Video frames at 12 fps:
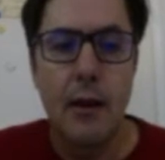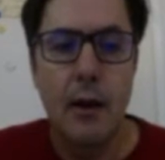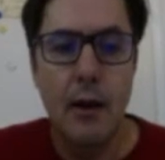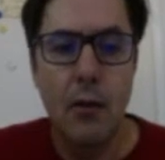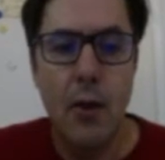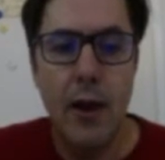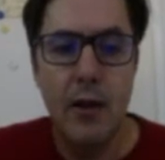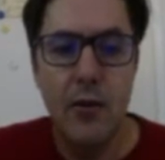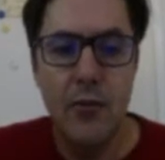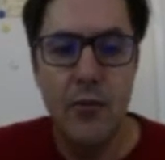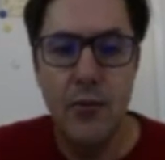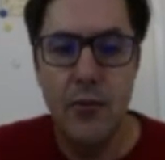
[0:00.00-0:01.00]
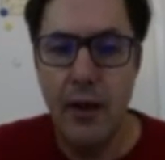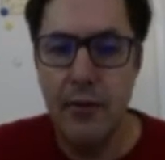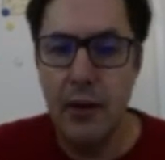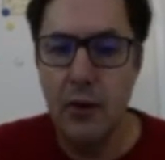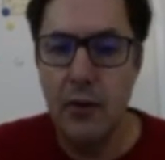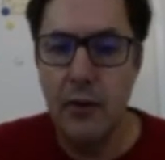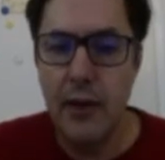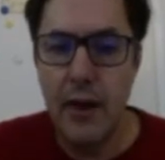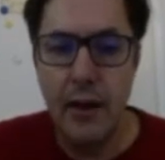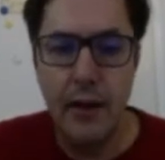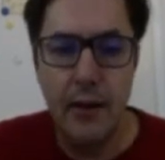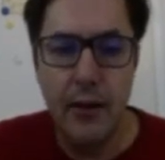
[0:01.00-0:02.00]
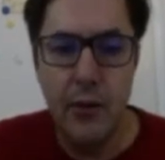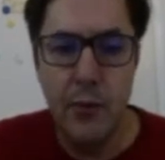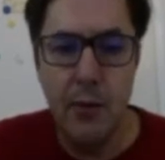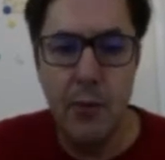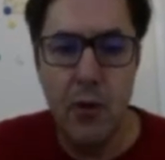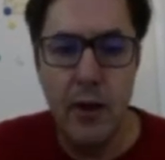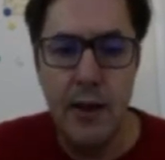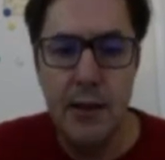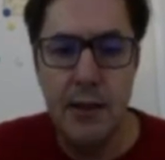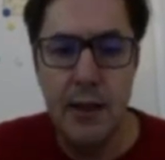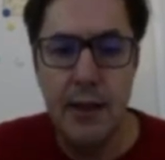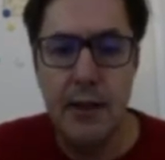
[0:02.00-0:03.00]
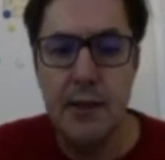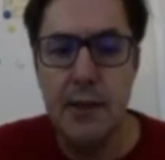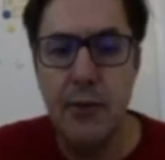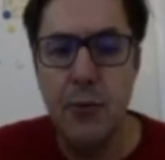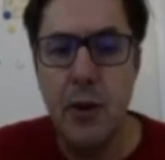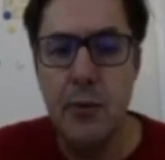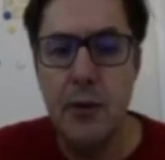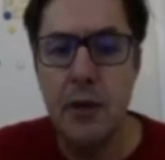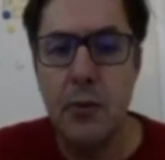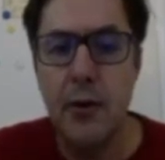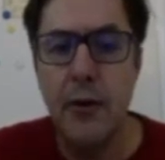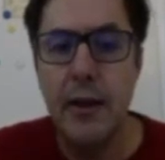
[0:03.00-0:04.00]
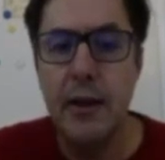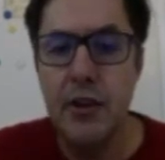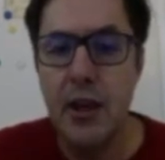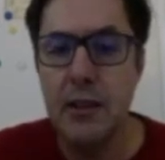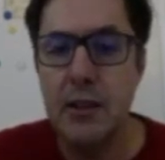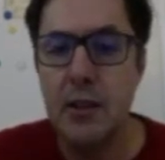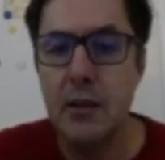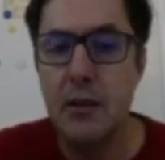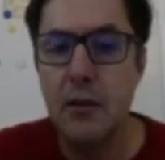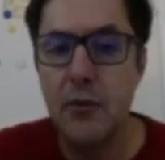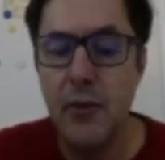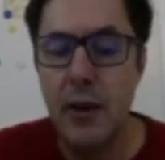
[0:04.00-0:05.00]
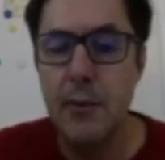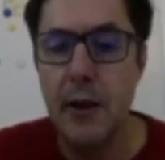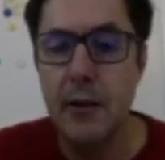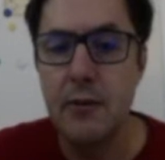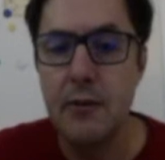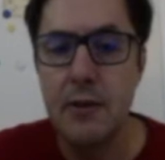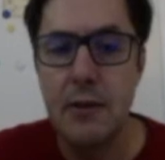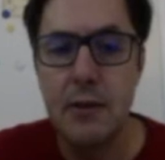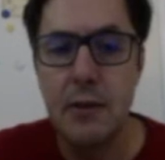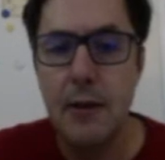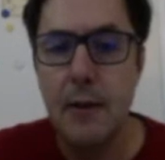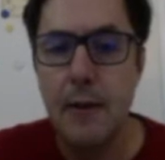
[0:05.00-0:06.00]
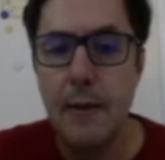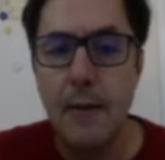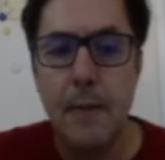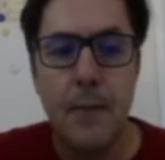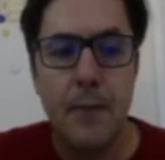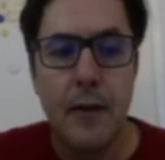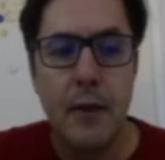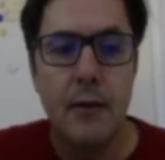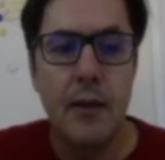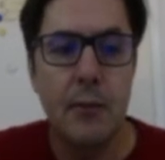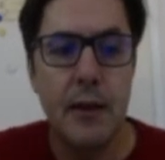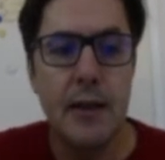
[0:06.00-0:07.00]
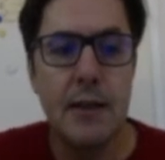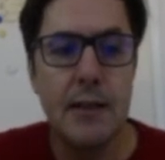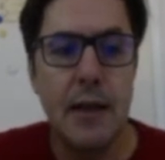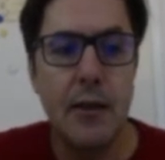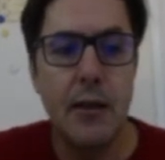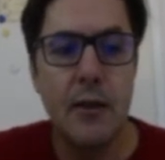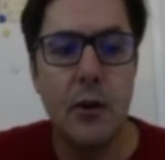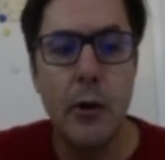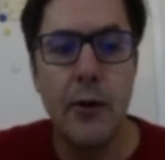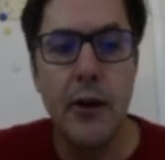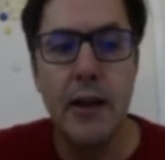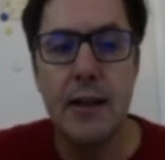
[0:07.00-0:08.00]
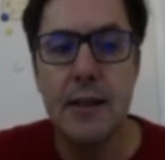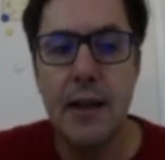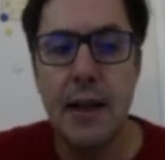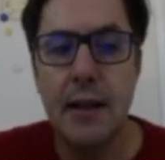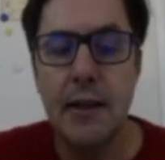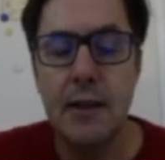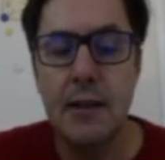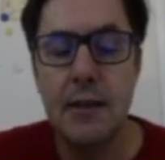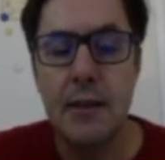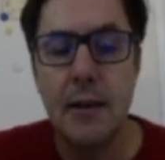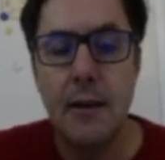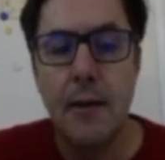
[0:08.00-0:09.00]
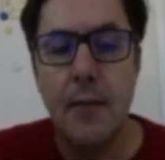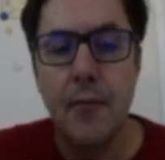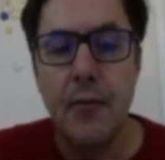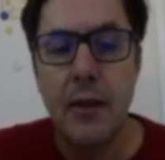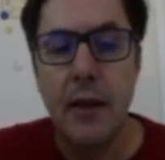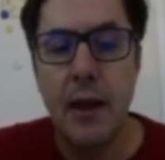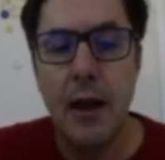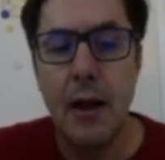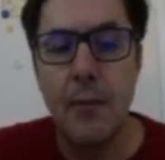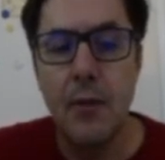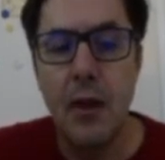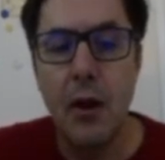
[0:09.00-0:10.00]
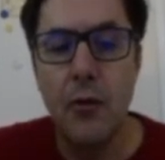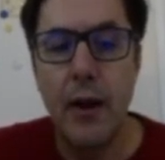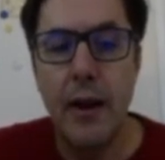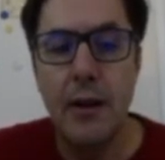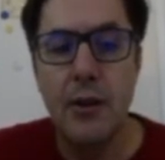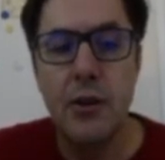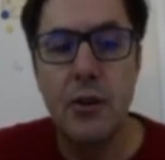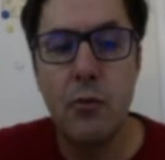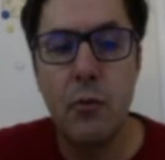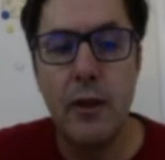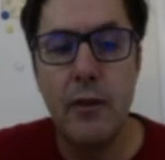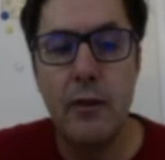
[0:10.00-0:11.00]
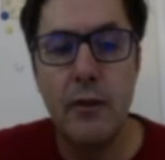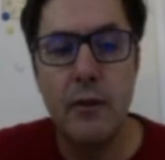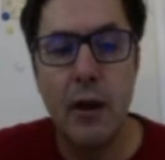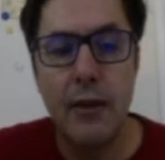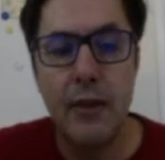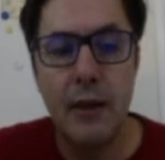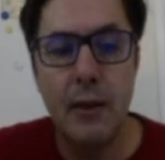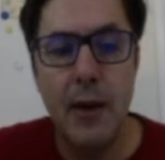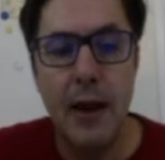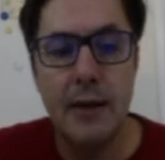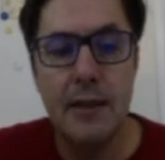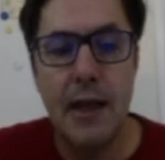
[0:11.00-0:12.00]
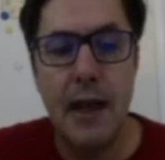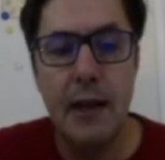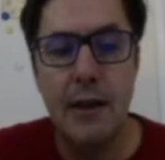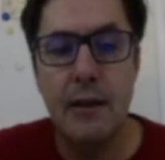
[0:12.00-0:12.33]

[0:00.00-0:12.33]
A way of having a look at that a little bit more easily is if we were to query just females, then we can see that the query contains a range with, I think, about 10